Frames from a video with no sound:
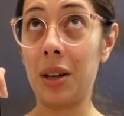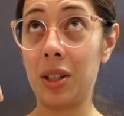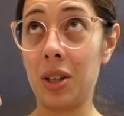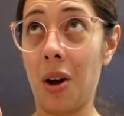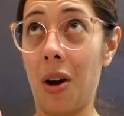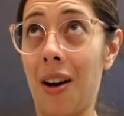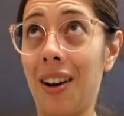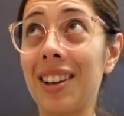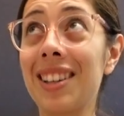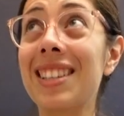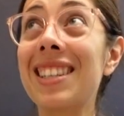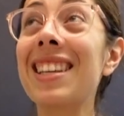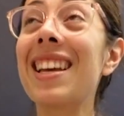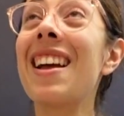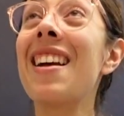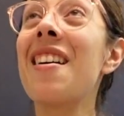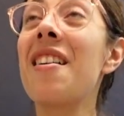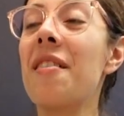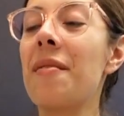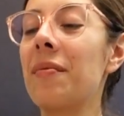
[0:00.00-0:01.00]
detox
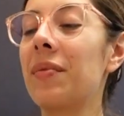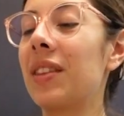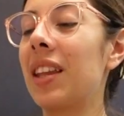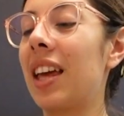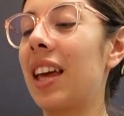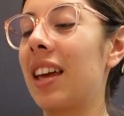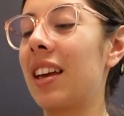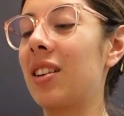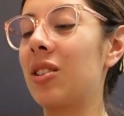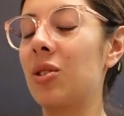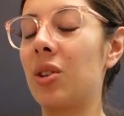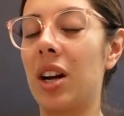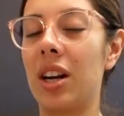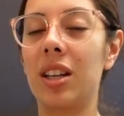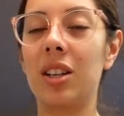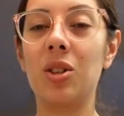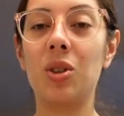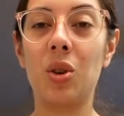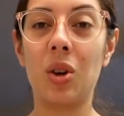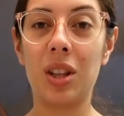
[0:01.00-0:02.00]
and try
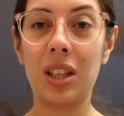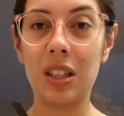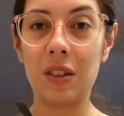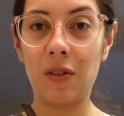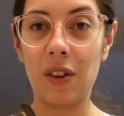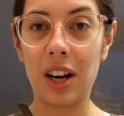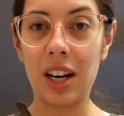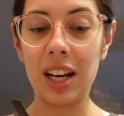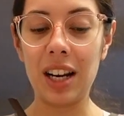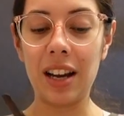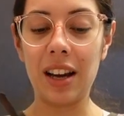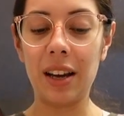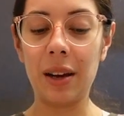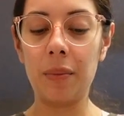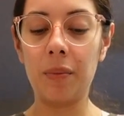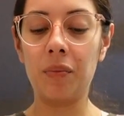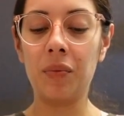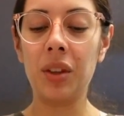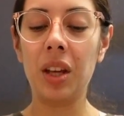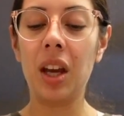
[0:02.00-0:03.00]
to enjoy this Friday night.
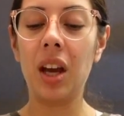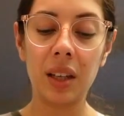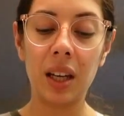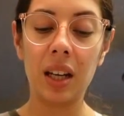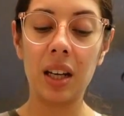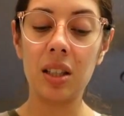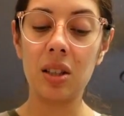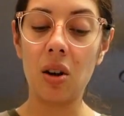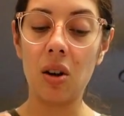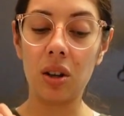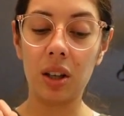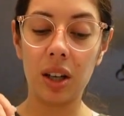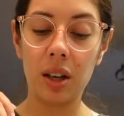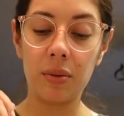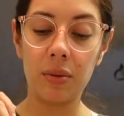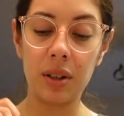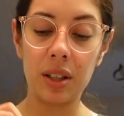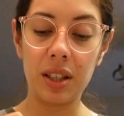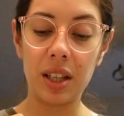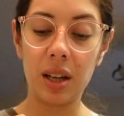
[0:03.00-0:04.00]
And it's all
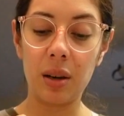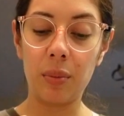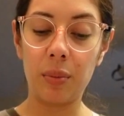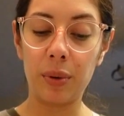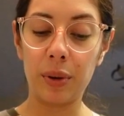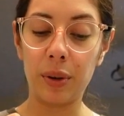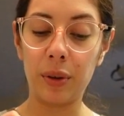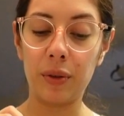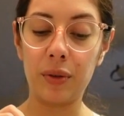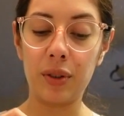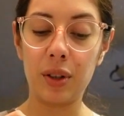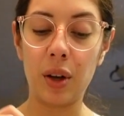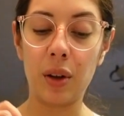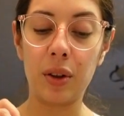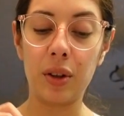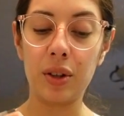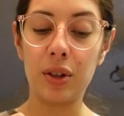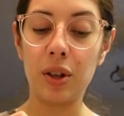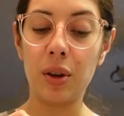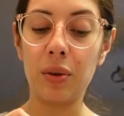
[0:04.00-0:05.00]
gut reset approved, so
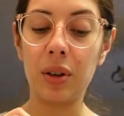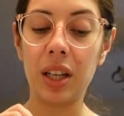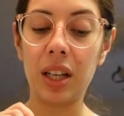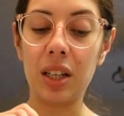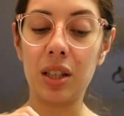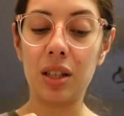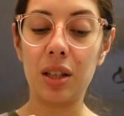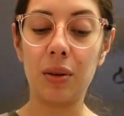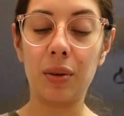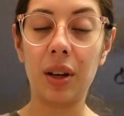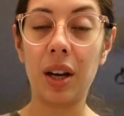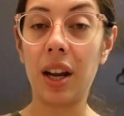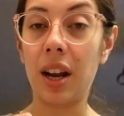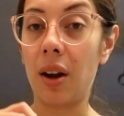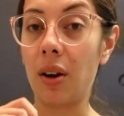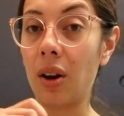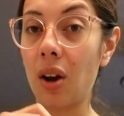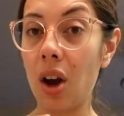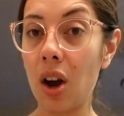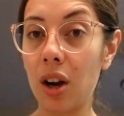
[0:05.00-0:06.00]
there's no need to cut
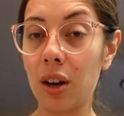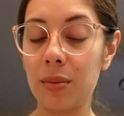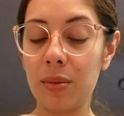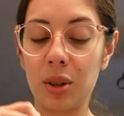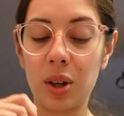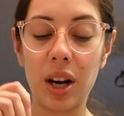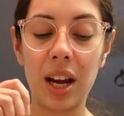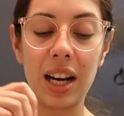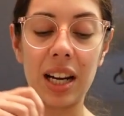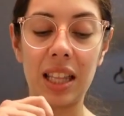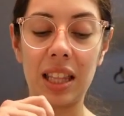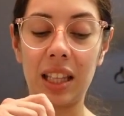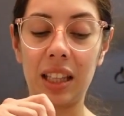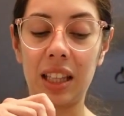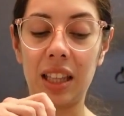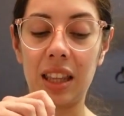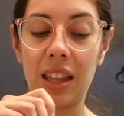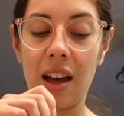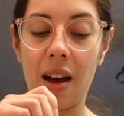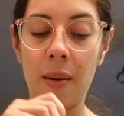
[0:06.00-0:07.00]
out carbs or anything
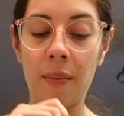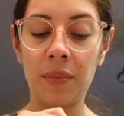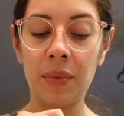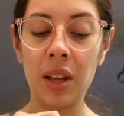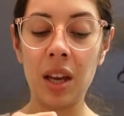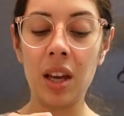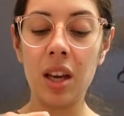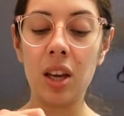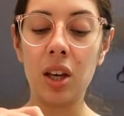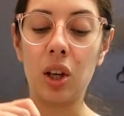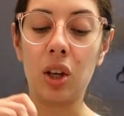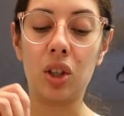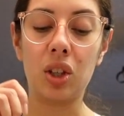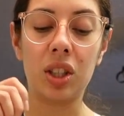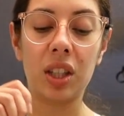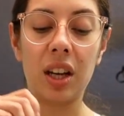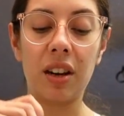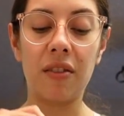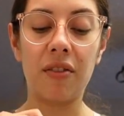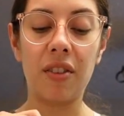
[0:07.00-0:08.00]
like that. You
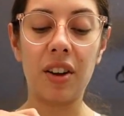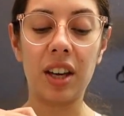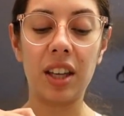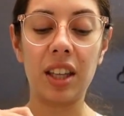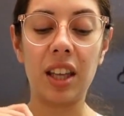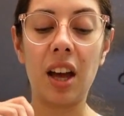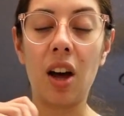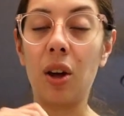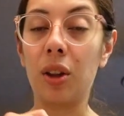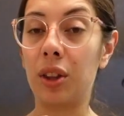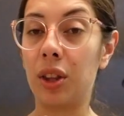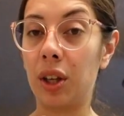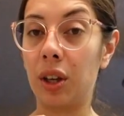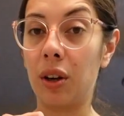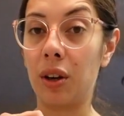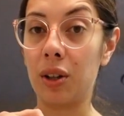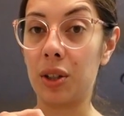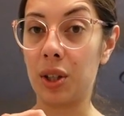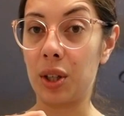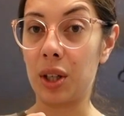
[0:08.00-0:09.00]
just gotta find the healthier
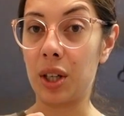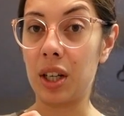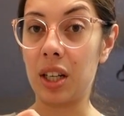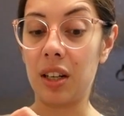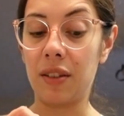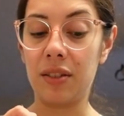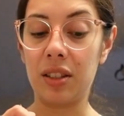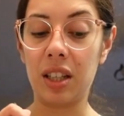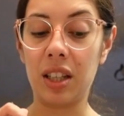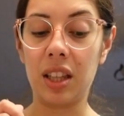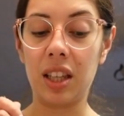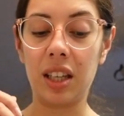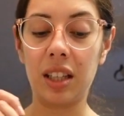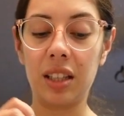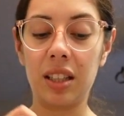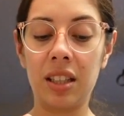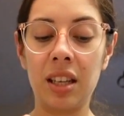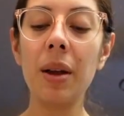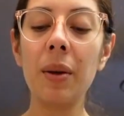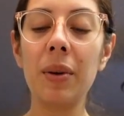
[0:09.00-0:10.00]
alternatives to
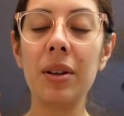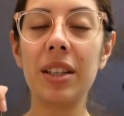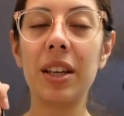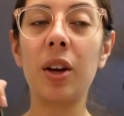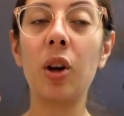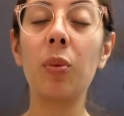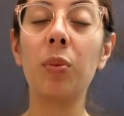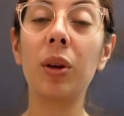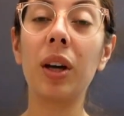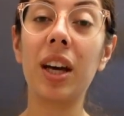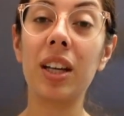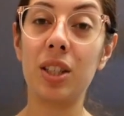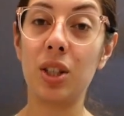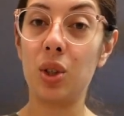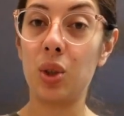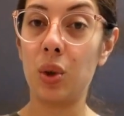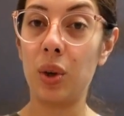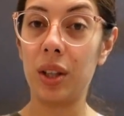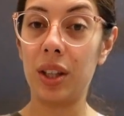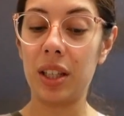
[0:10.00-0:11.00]
things. So anyways, I hope you guys
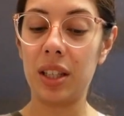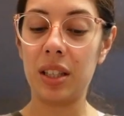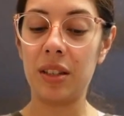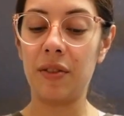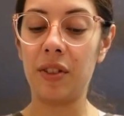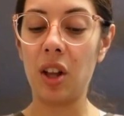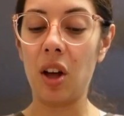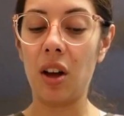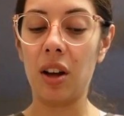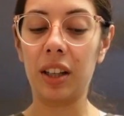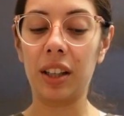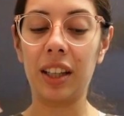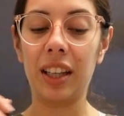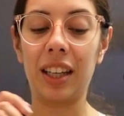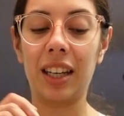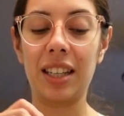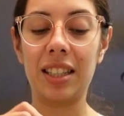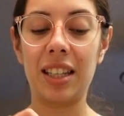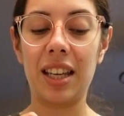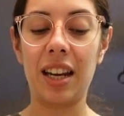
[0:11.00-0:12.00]
enjoyed this vlog, and
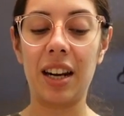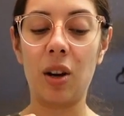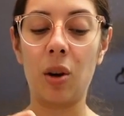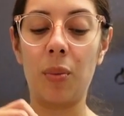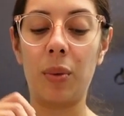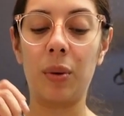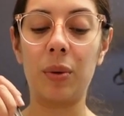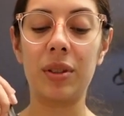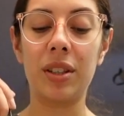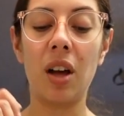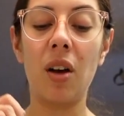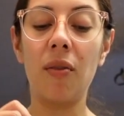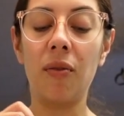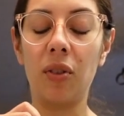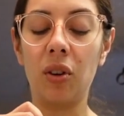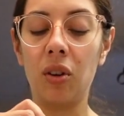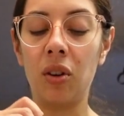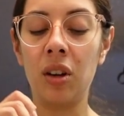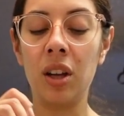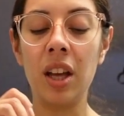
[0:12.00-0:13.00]
like I said, I hope it was
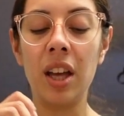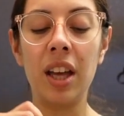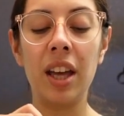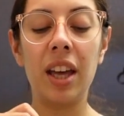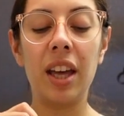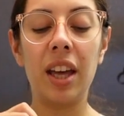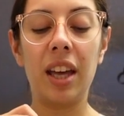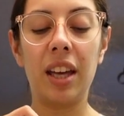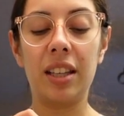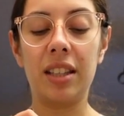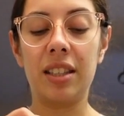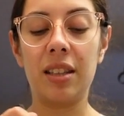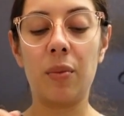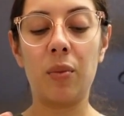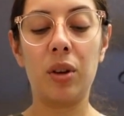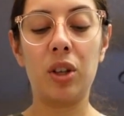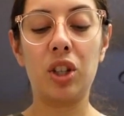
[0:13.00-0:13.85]
helpful in some way,